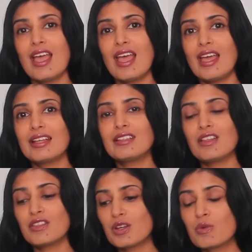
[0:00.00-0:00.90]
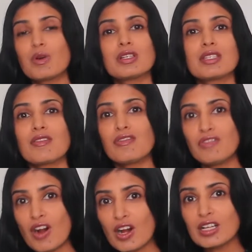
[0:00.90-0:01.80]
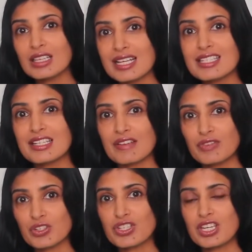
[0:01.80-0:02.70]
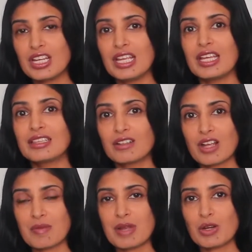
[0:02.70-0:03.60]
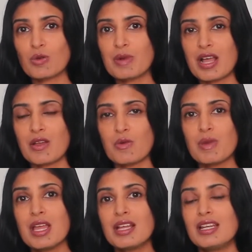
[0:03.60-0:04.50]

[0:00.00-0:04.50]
and there was far less diversity in their gut microbiome.